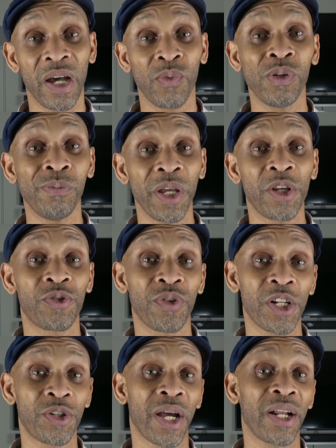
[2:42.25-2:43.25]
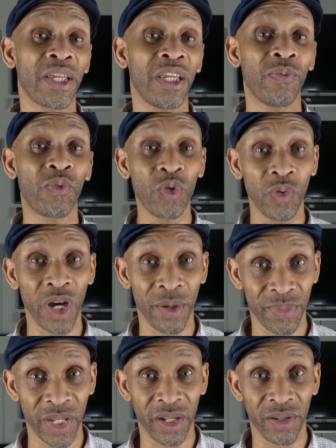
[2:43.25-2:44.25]
I will make sure I try to keep you
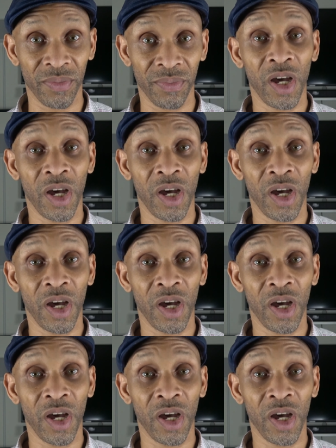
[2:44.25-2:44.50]
updated.